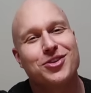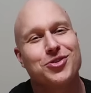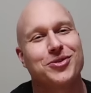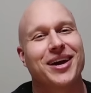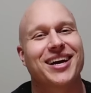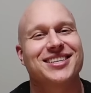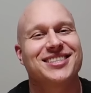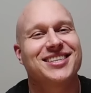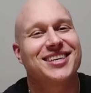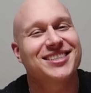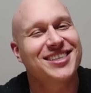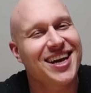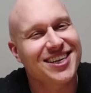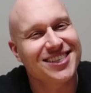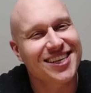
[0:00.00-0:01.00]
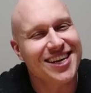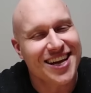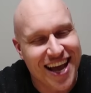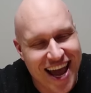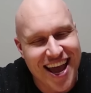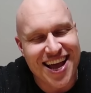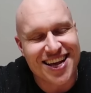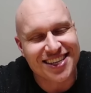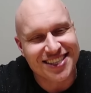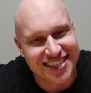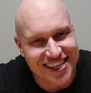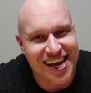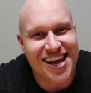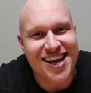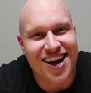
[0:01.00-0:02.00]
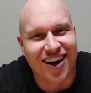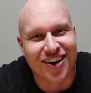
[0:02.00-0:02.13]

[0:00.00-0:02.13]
You guys stay sexy and stay